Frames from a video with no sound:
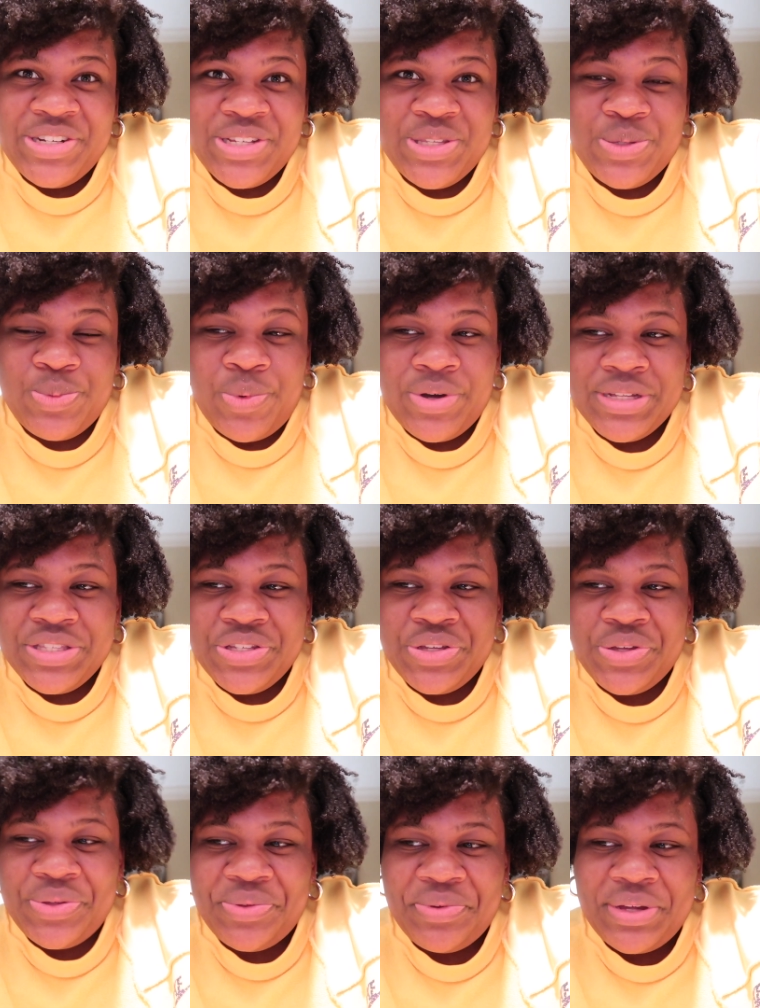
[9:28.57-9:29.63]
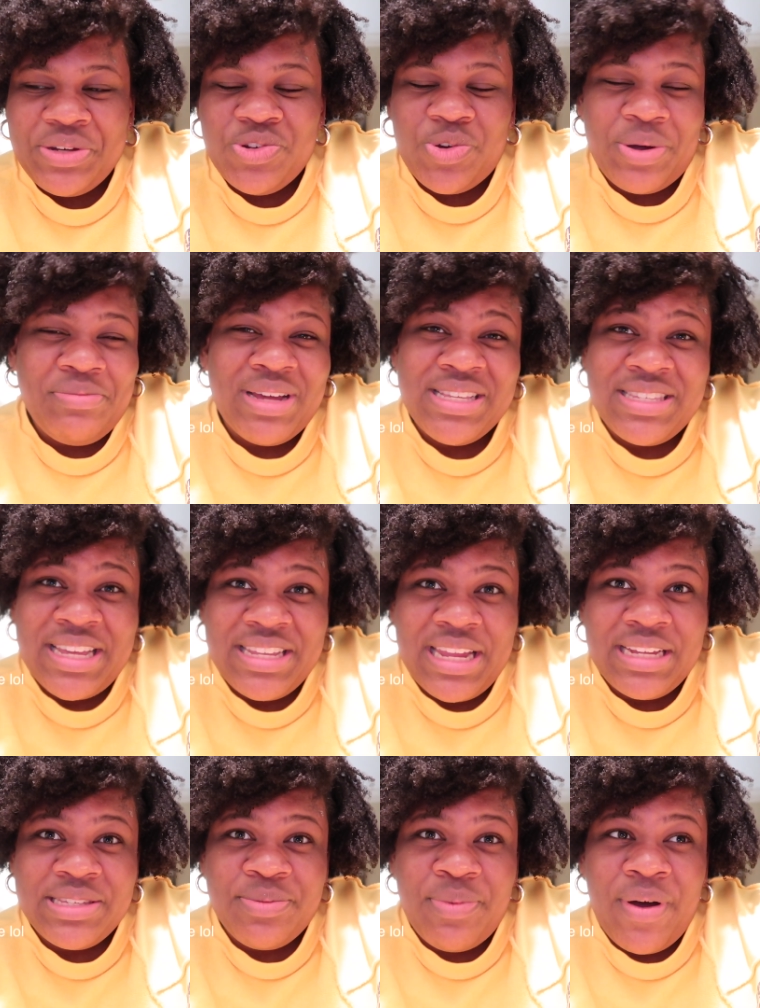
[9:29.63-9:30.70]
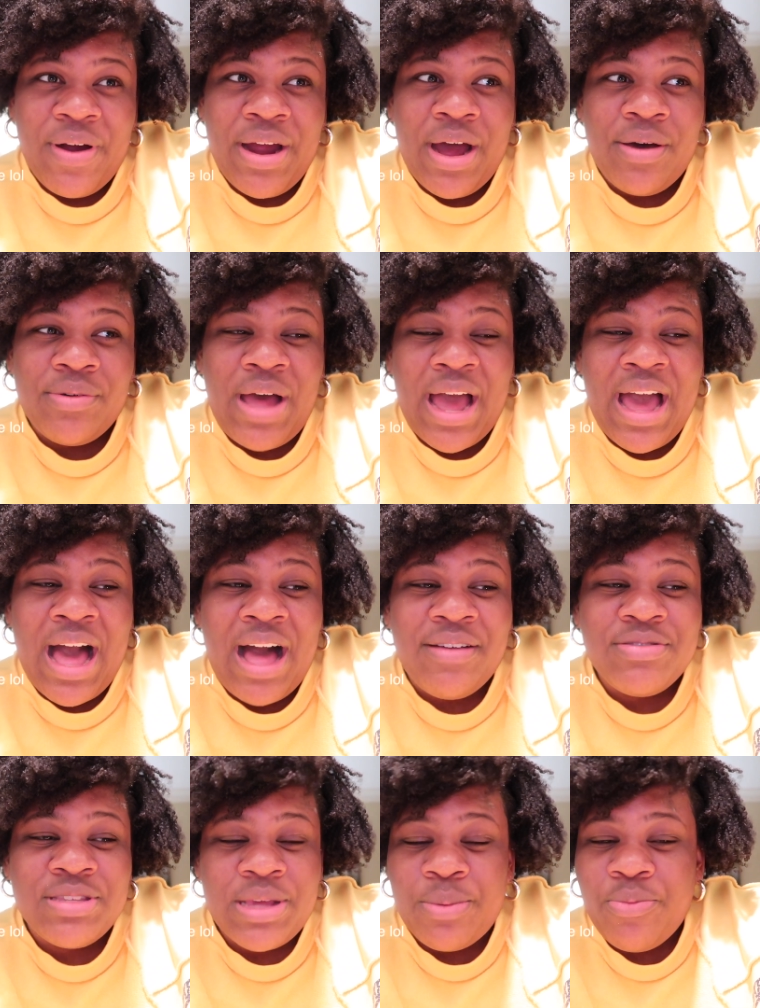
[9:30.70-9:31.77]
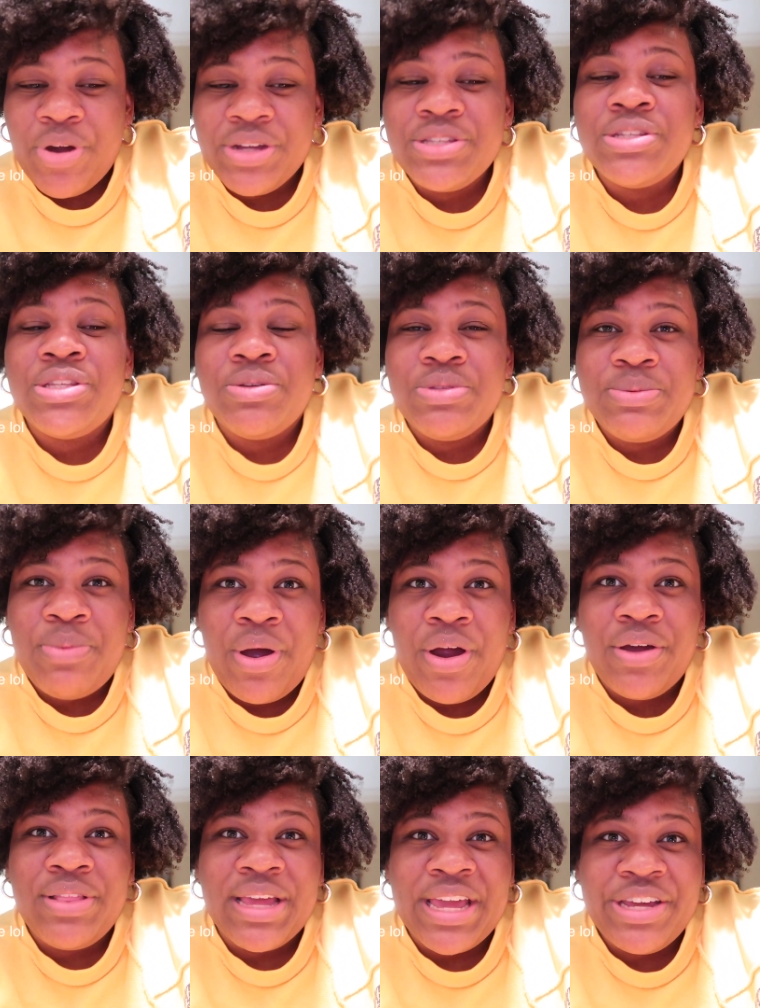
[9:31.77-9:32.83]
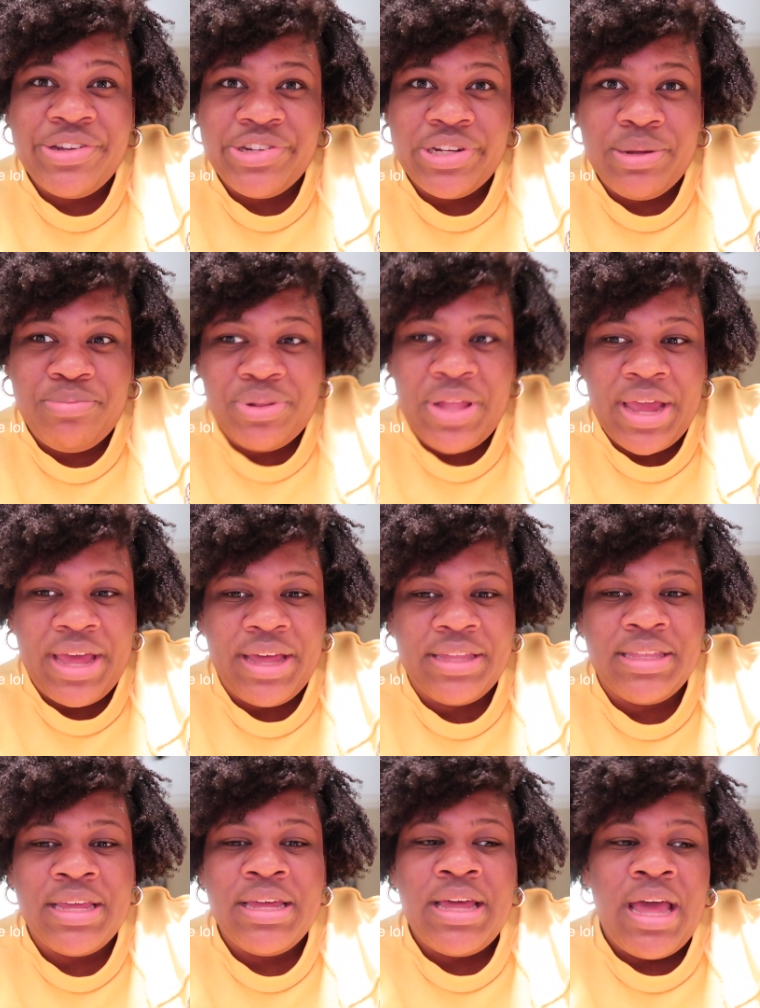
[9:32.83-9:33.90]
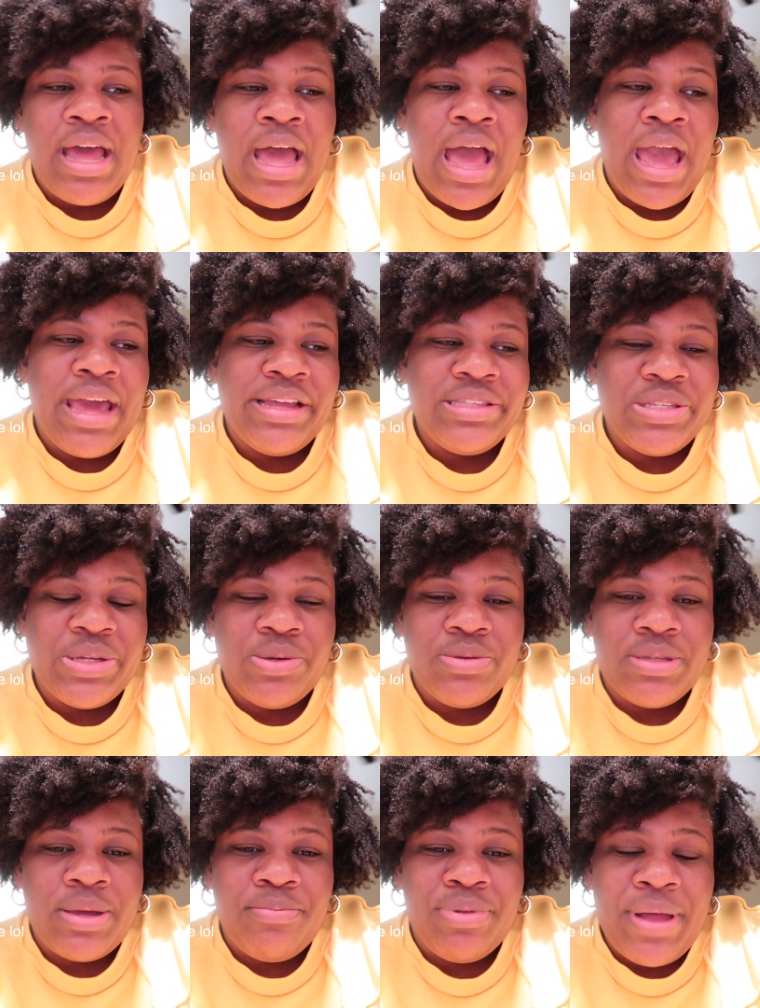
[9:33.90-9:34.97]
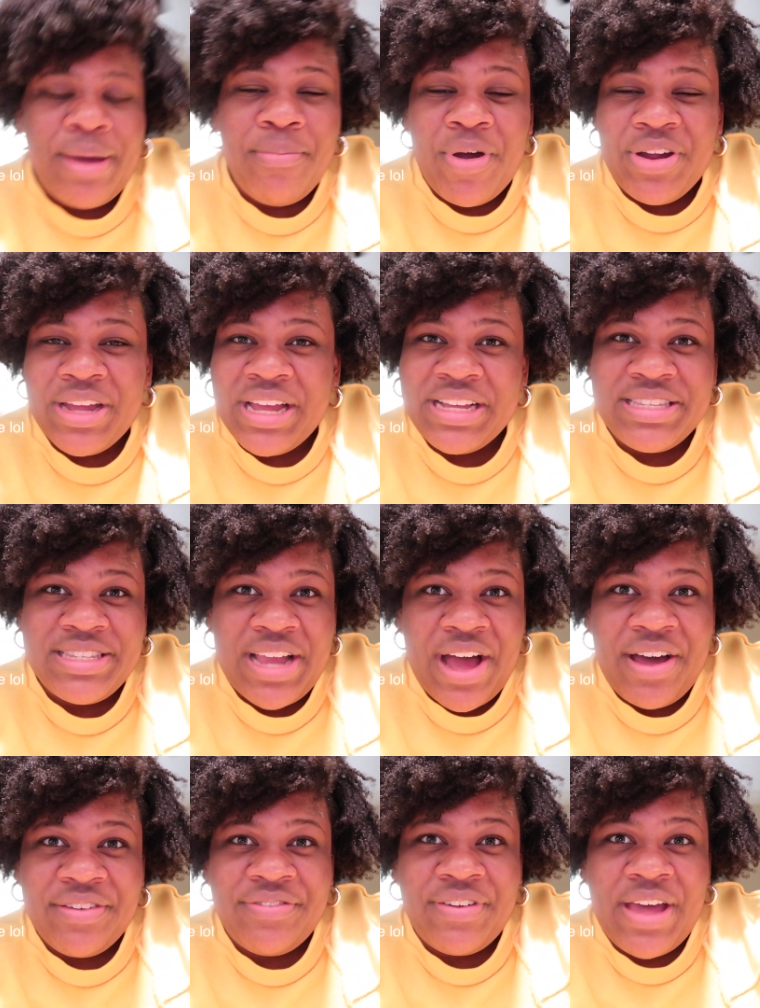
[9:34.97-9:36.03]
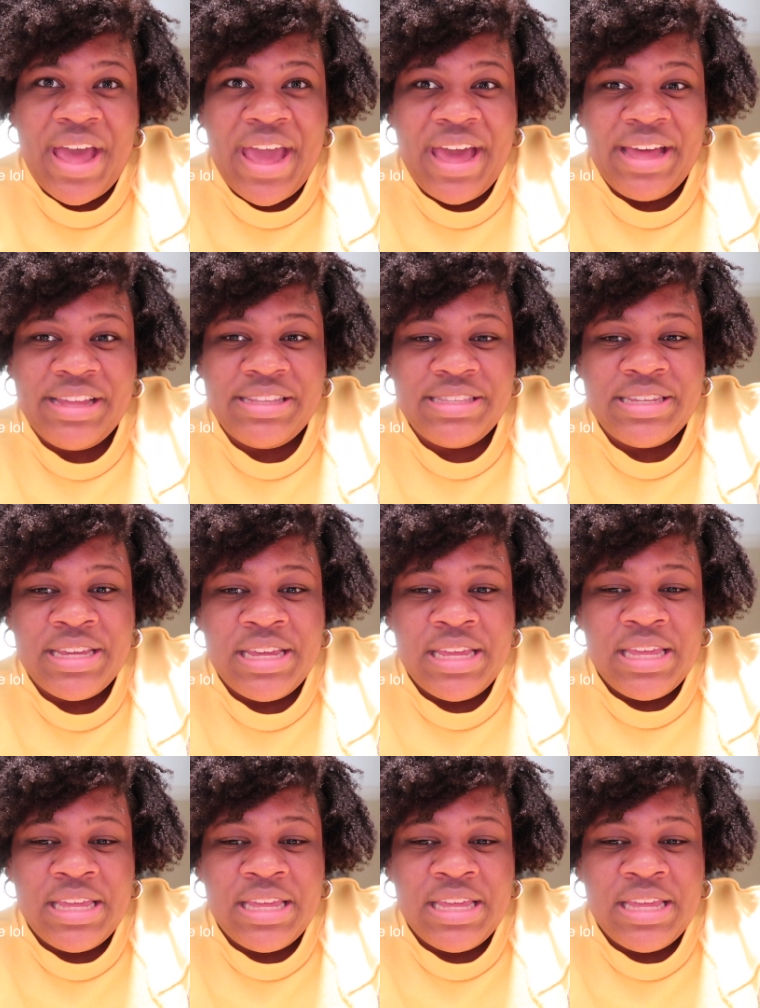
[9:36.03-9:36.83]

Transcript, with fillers: just want to enjoy my Sunday tomorrow. I have some work to do tomorrow, like I usually plan, and do some plant marking stuff and